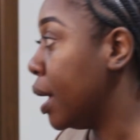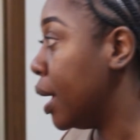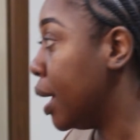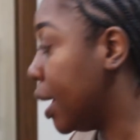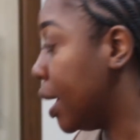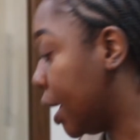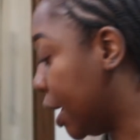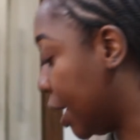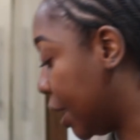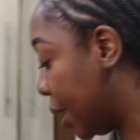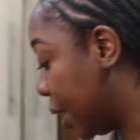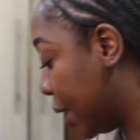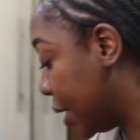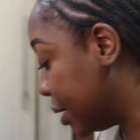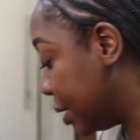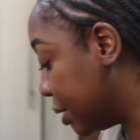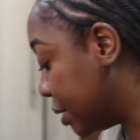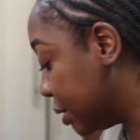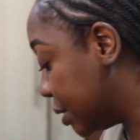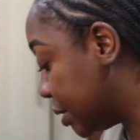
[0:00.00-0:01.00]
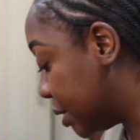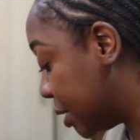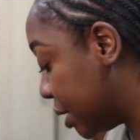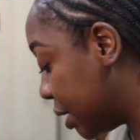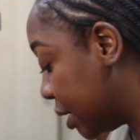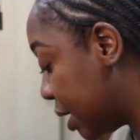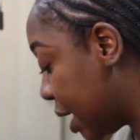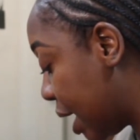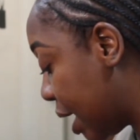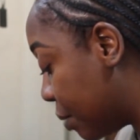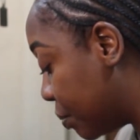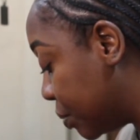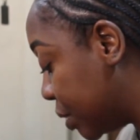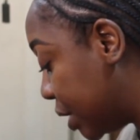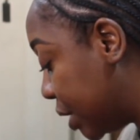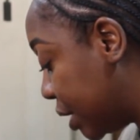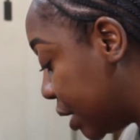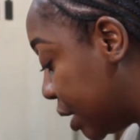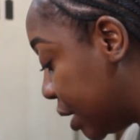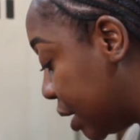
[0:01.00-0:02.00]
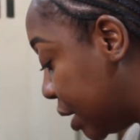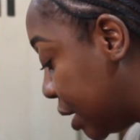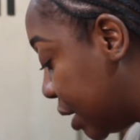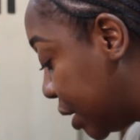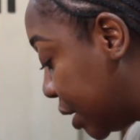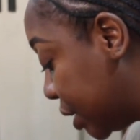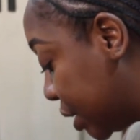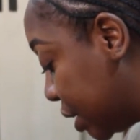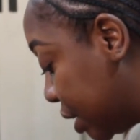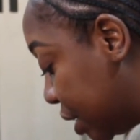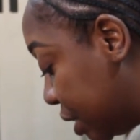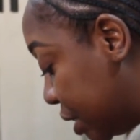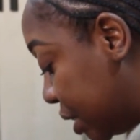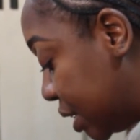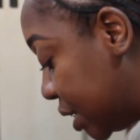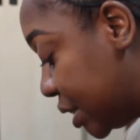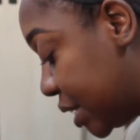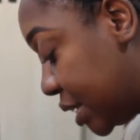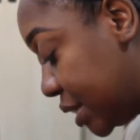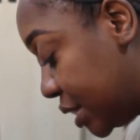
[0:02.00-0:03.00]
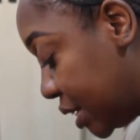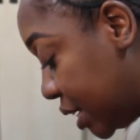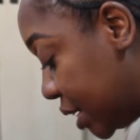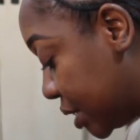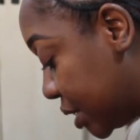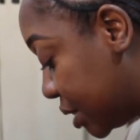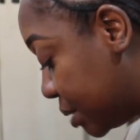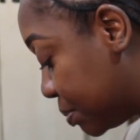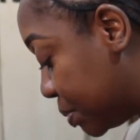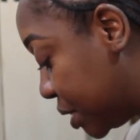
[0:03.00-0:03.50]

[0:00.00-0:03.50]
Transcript: And yeah, we did the things.